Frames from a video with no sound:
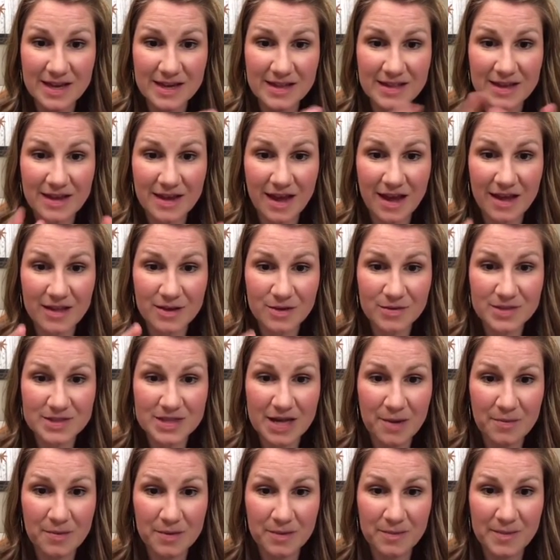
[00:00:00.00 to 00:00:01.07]
I think Heather was
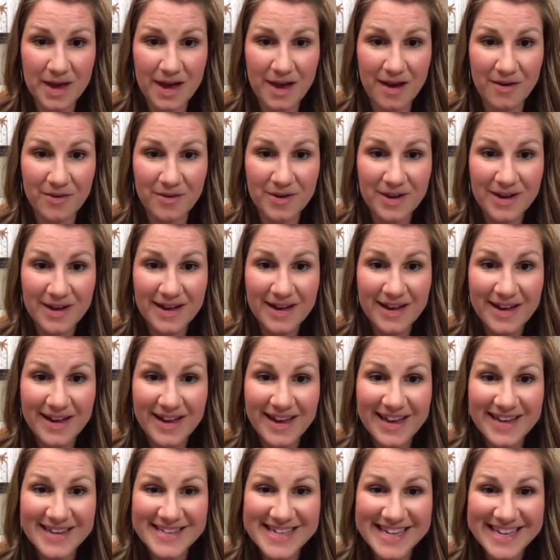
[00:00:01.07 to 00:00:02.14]
helping me out
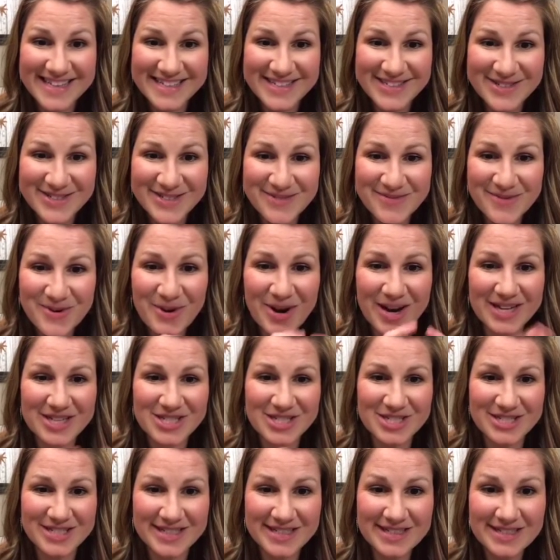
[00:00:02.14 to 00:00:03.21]
to answer some
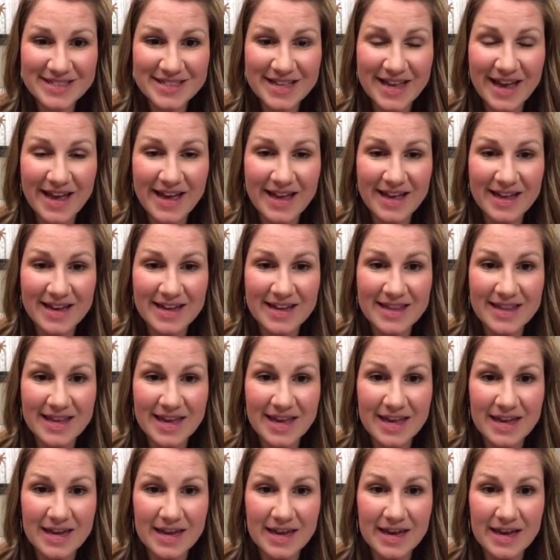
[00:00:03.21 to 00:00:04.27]
questions. And
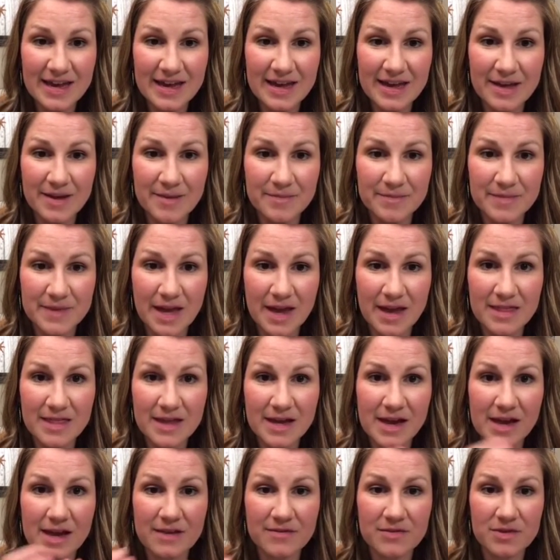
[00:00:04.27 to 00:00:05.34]
then I
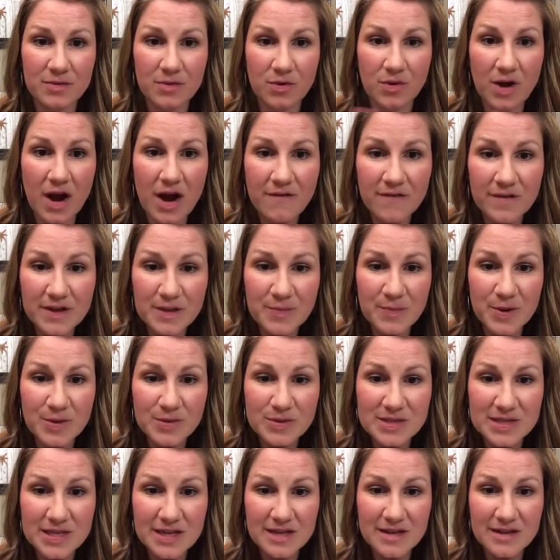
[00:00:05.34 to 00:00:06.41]
think I have some graphics
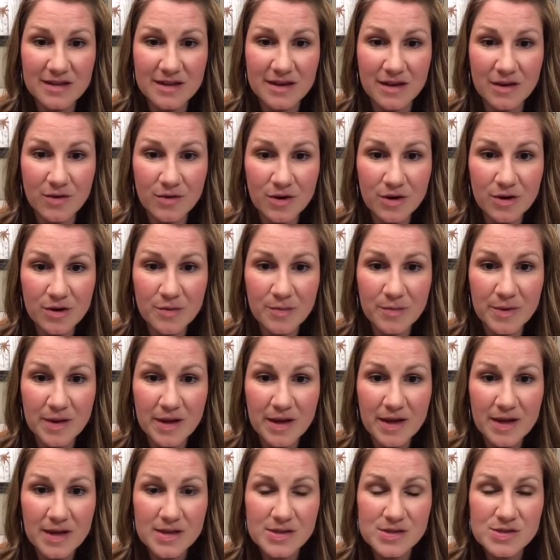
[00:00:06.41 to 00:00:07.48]
posting in the group.
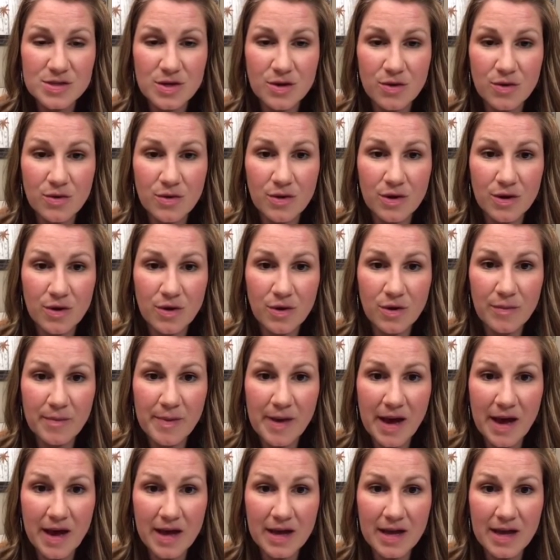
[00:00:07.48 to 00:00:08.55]
So go
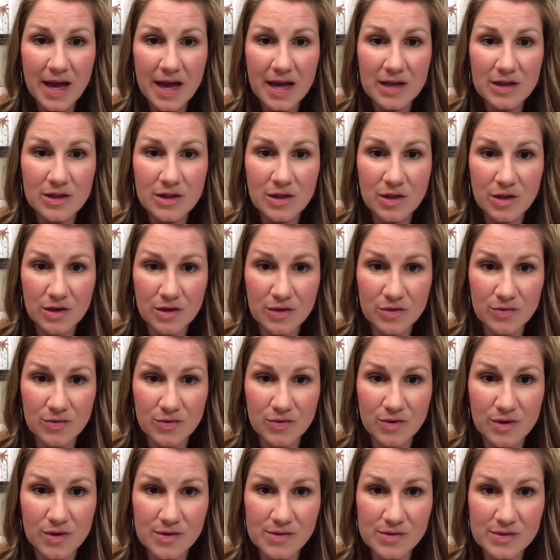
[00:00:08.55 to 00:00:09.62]
back and look through
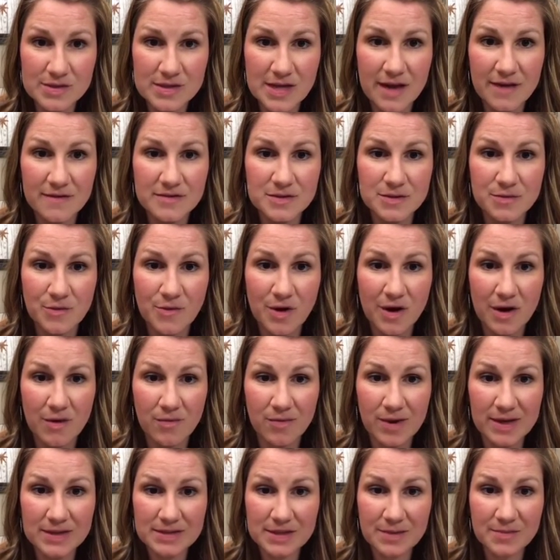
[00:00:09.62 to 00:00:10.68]
those. I have some great
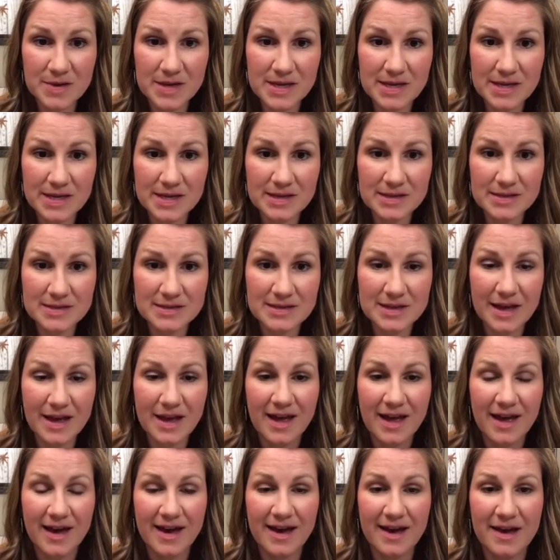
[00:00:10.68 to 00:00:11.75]
recipes.
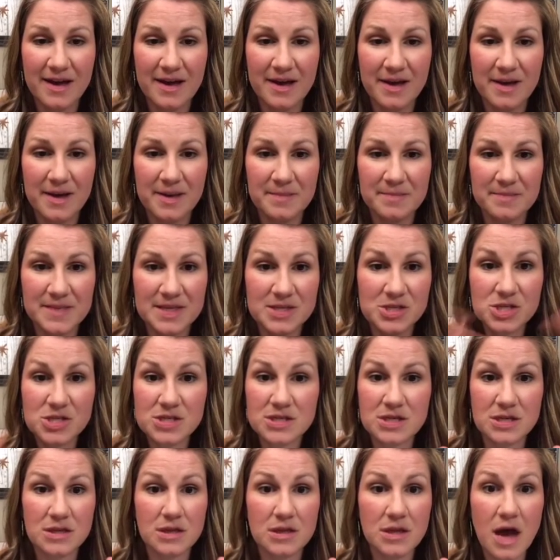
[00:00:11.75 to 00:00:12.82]
And just
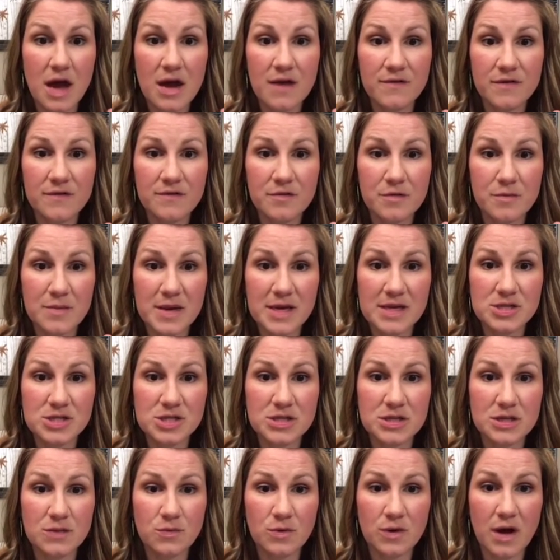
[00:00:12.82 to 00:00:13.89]
a lot of information
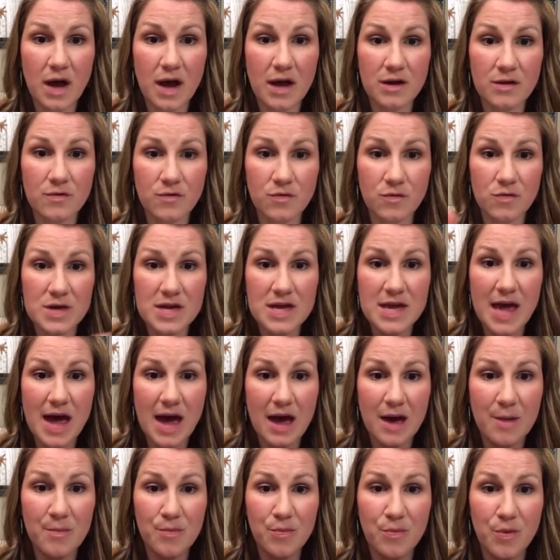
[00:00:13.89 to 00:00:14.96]
that will kind of
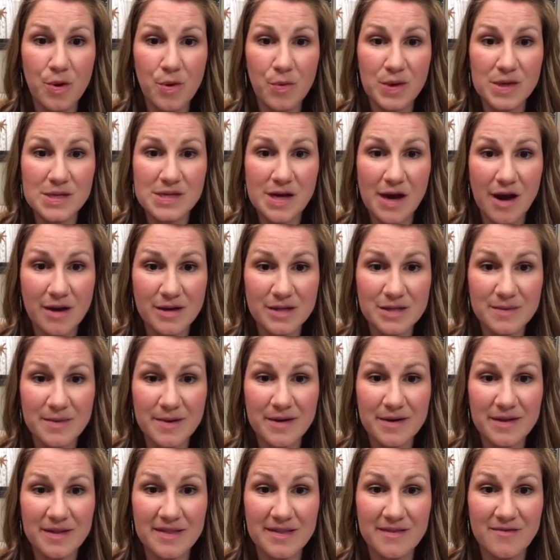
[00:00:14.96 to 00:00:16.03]
recap what we talked
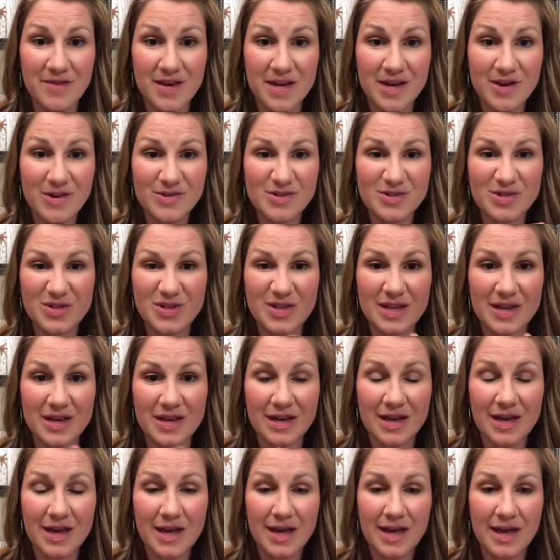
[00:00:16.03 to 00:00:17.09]
about in the video, so then
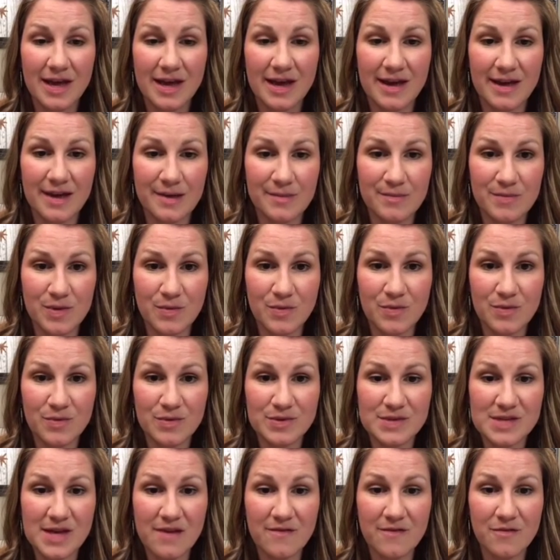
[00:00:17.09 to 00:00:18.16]
you won't lose
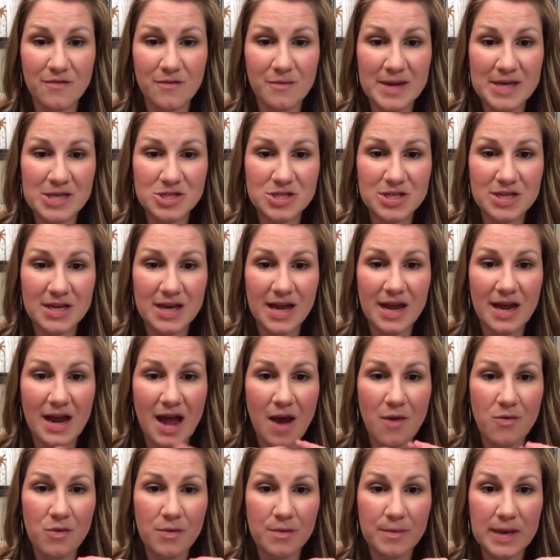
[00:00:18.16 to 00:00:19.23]
that information. And I
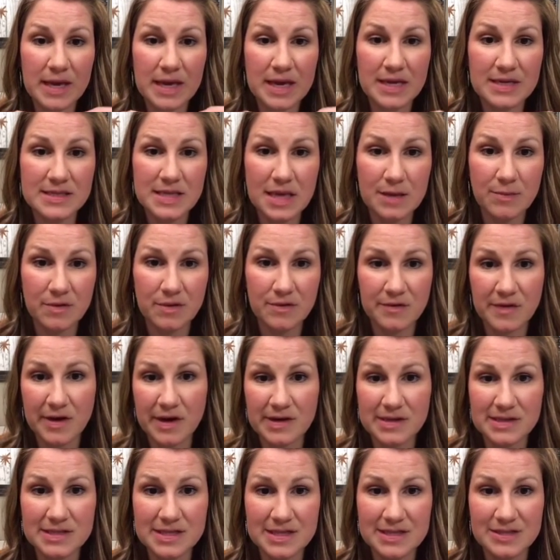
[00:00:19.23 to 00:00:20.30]
will make a table of
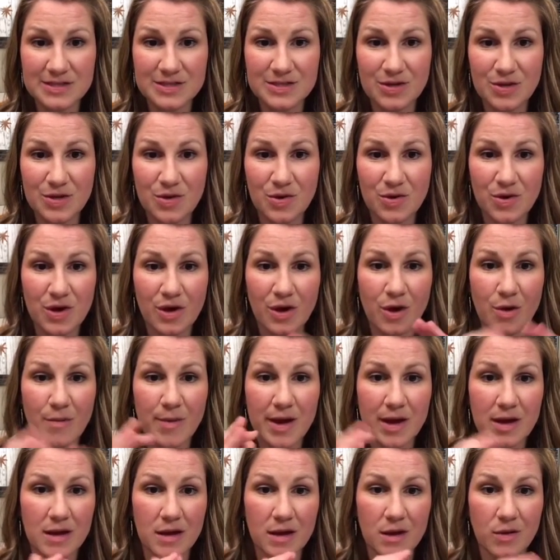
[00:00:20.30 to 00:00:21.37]
contents so you can go
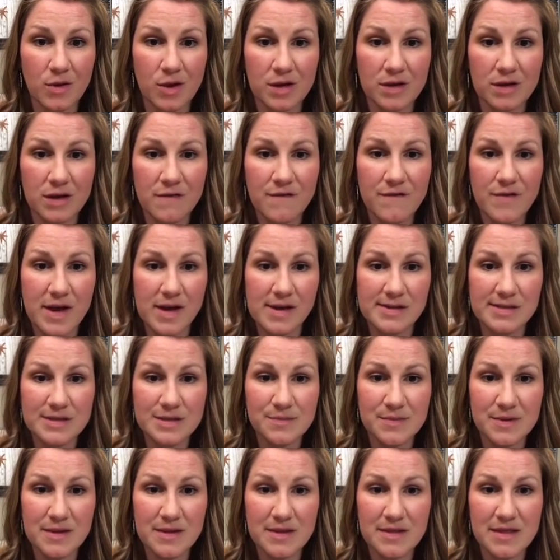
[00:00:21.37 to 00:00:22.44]
back and quickly find some
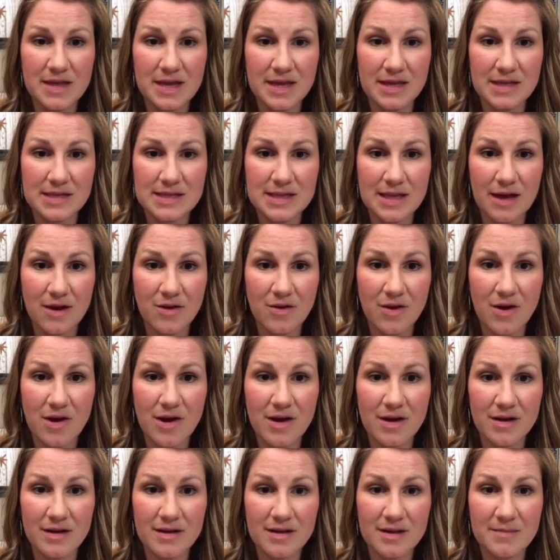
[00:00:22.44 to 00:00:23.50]
of the things later
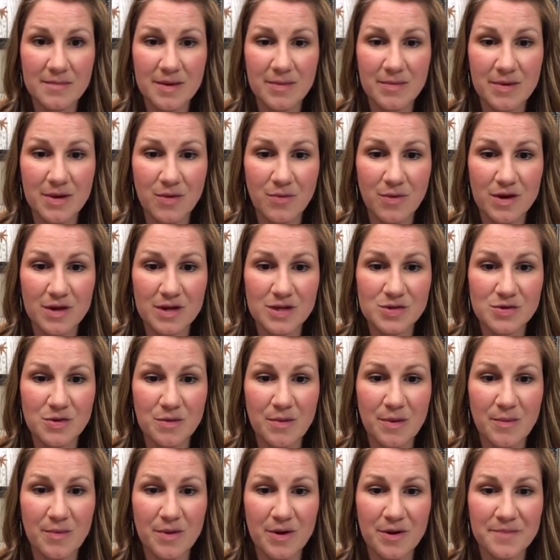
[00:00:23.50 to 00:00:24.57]
on that maybe you wanted to
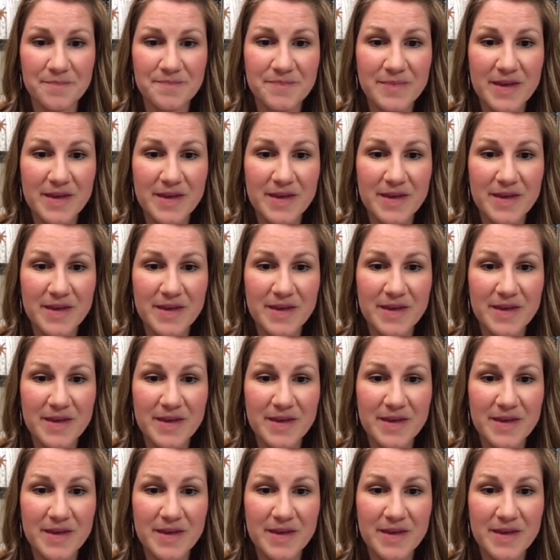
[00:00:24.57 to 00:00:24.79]
remember.